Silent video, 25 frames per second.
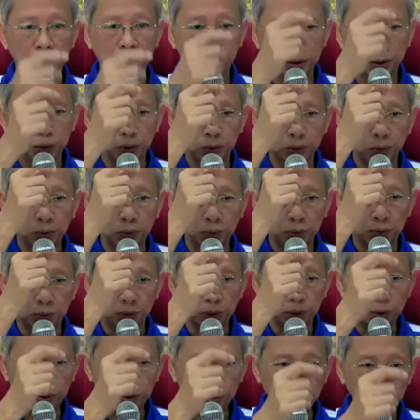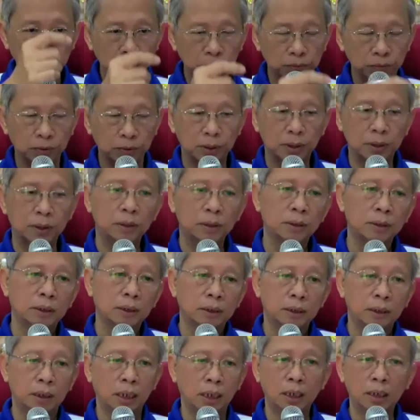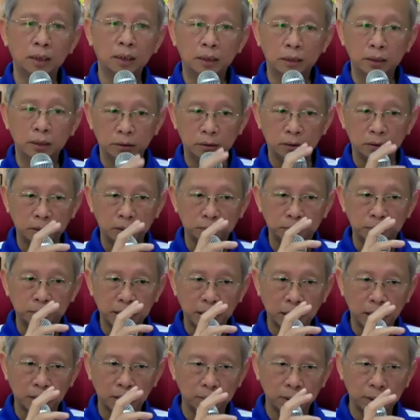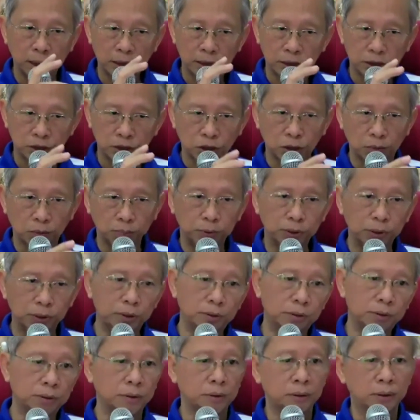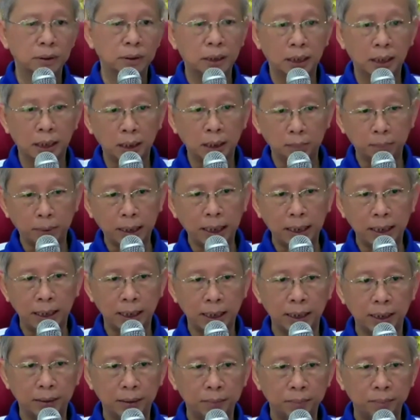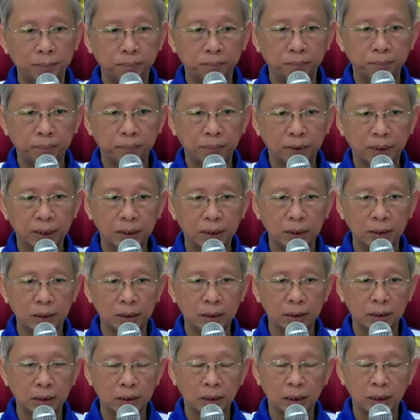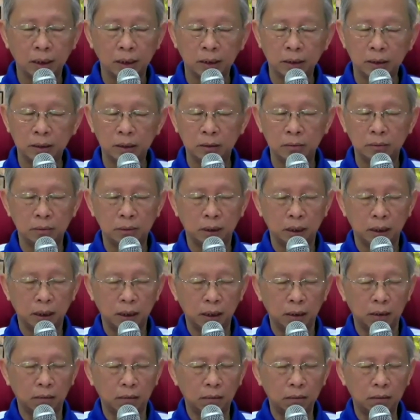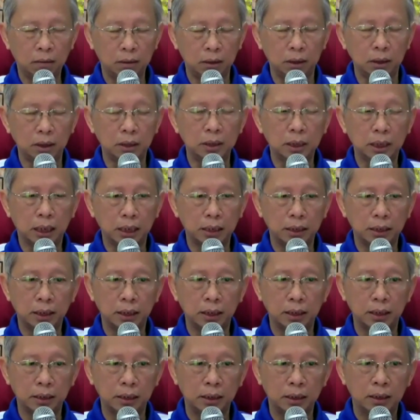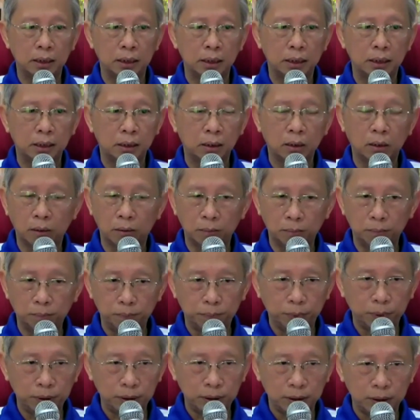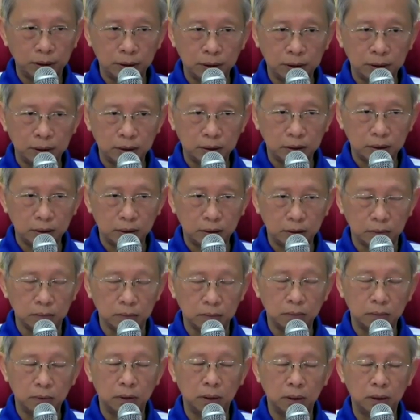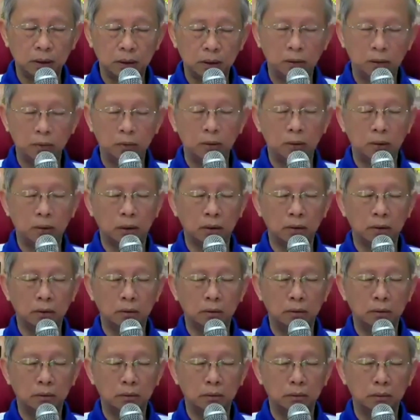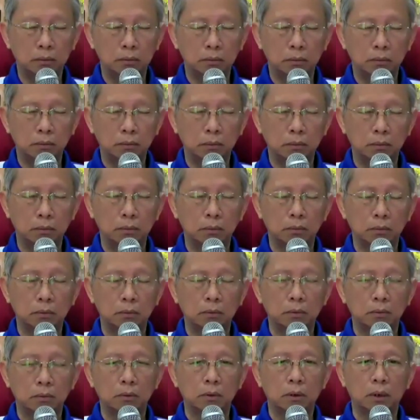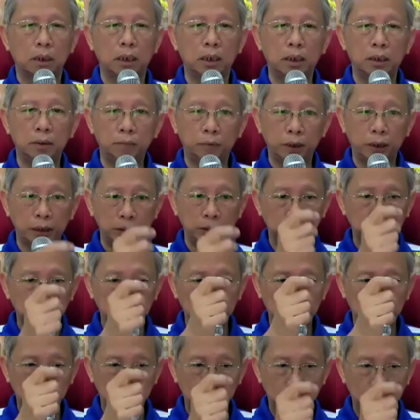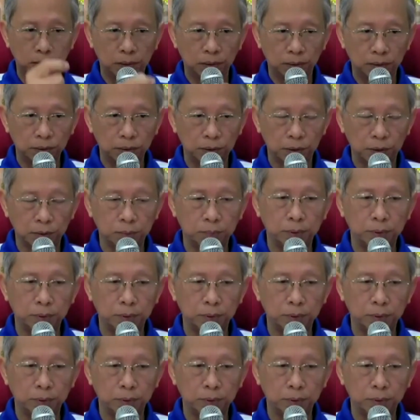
so continuous, until it becomes absorption, apana. And you are locked inside there, completely still and no thought. And when you draw your